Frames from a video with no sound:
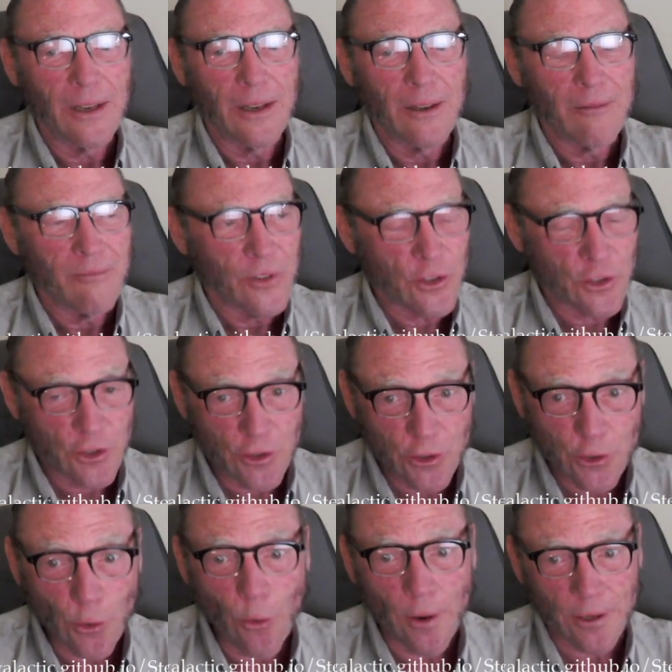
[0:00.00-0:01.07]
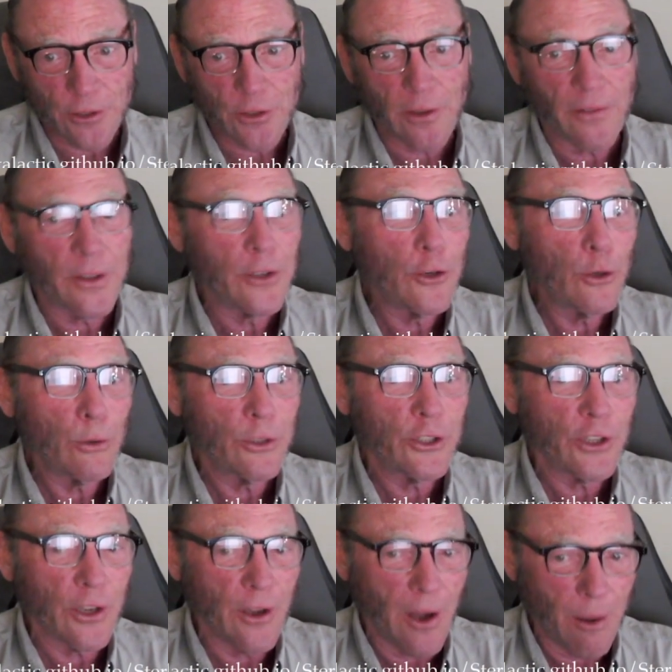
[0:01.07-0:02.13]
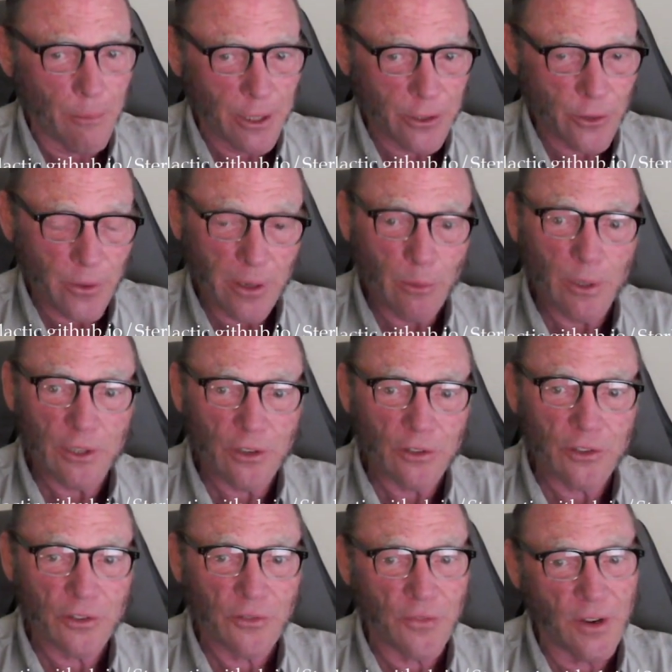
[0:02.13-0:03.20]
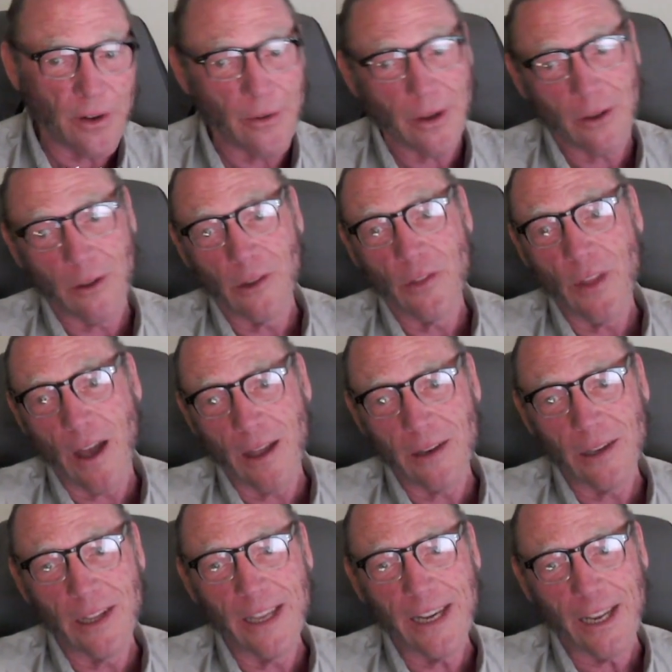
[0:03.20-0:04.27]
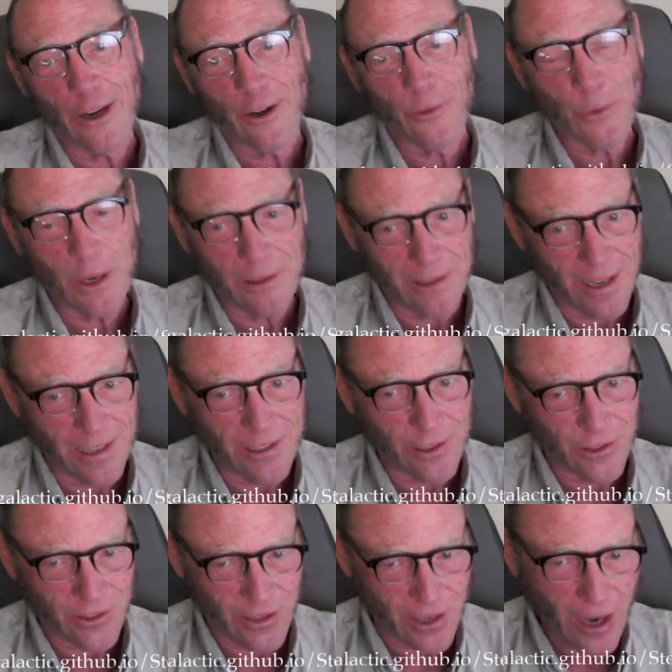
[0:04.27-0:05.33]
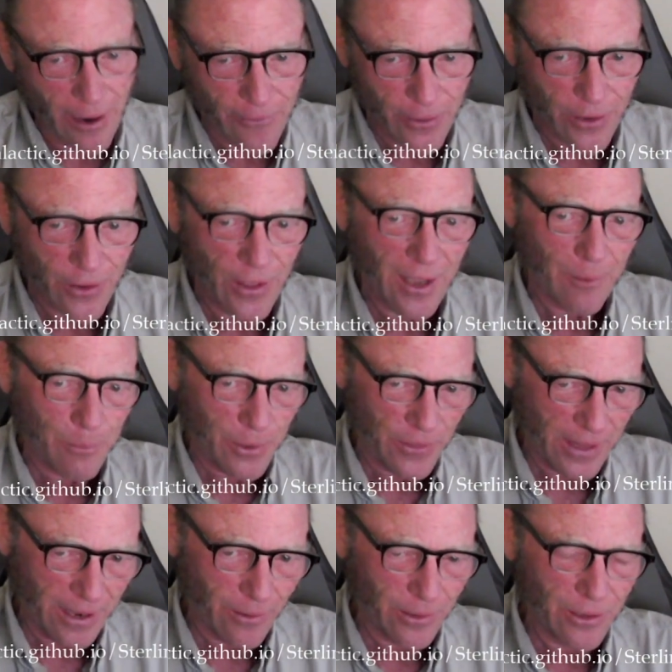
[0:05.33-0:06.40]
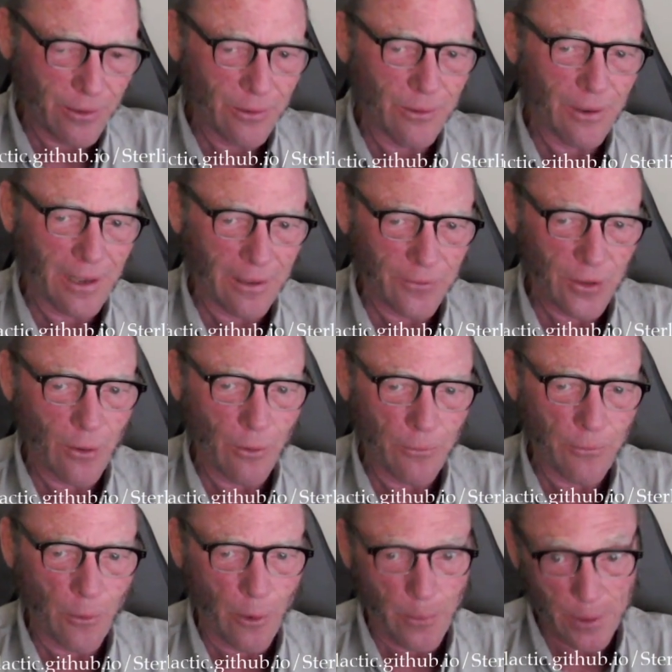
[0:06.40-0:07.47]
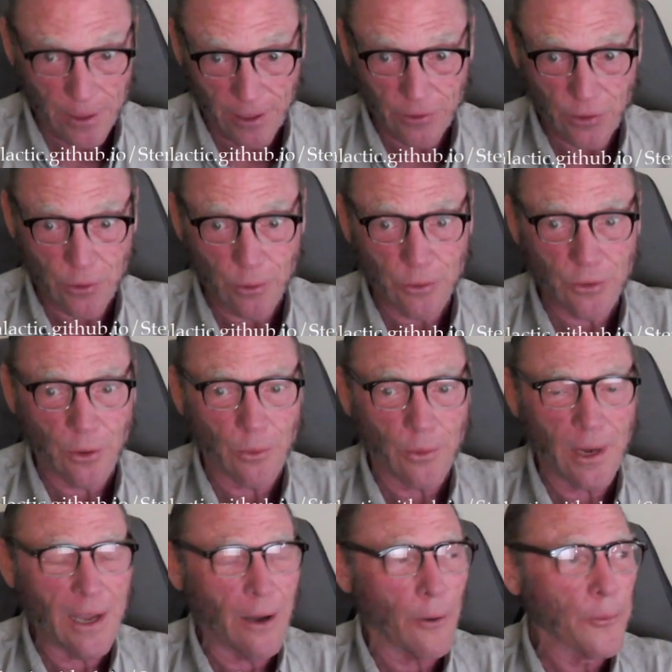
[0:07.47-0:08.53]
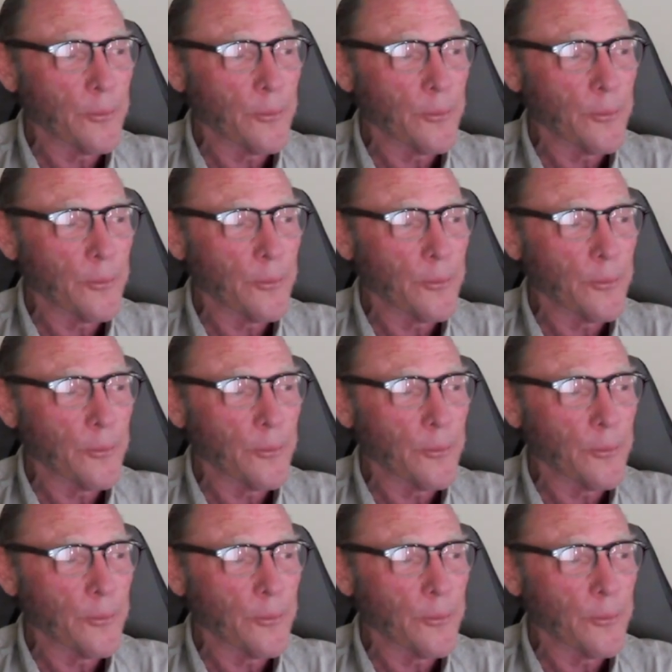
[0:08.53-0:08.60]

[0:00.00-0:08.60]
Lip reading: source of a new geometry, which is spherical, not linear. Well, I discovered that, but now you have to go forward. Let's do so now.